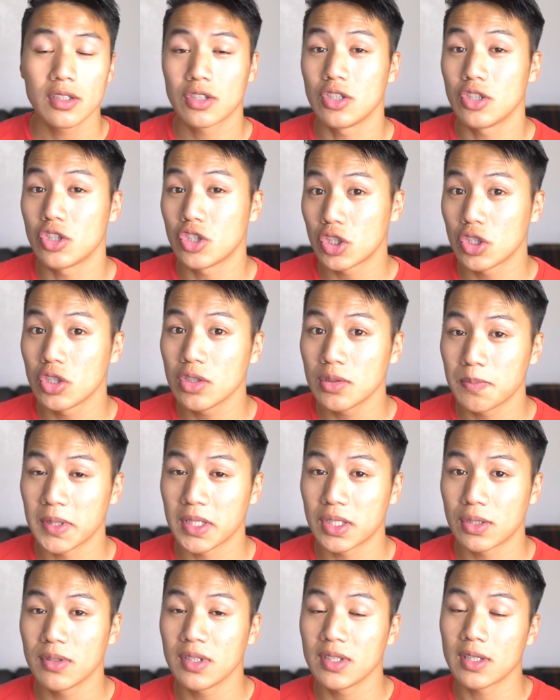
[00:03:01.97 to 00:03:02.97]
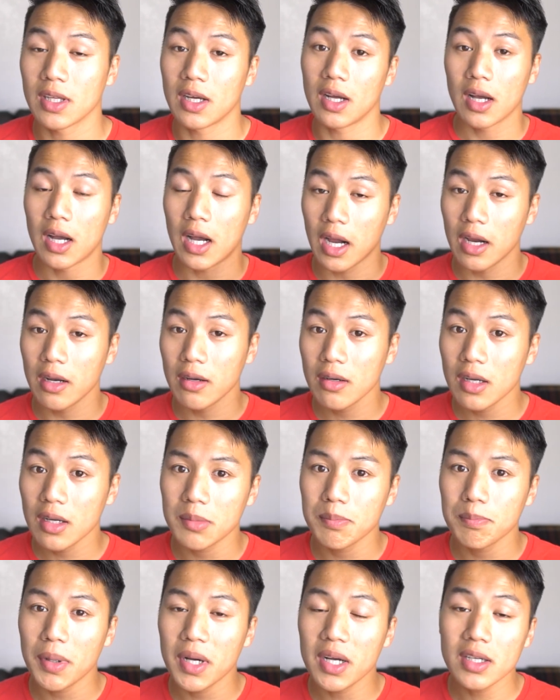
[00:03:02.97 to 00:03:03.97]
to choose between the higher
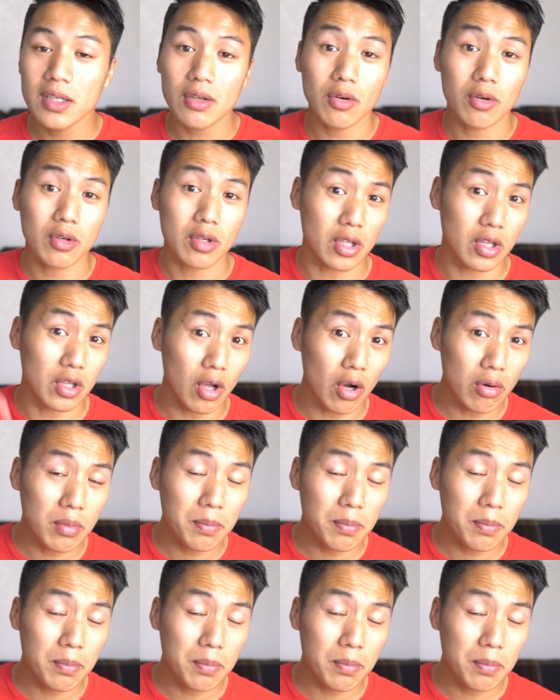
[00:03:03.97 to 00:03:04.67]
up bunk or the lower